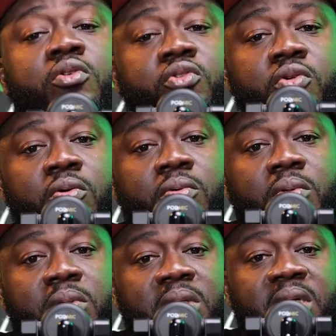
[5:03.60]
no so no.
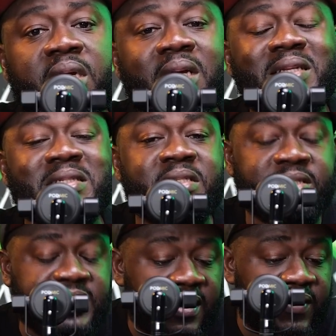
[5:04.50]

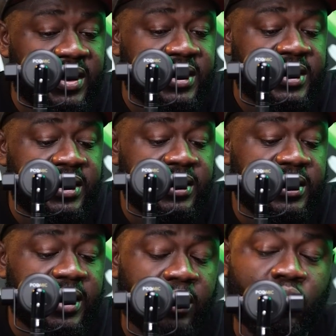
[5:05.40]
Deservedly,
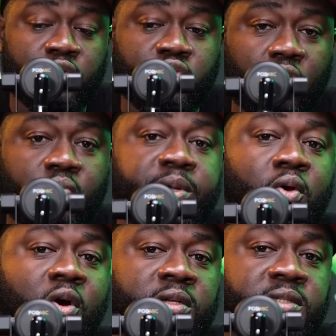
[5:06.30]
it was so
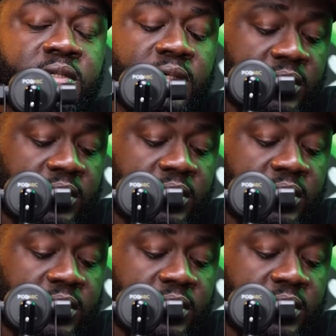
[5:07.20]
because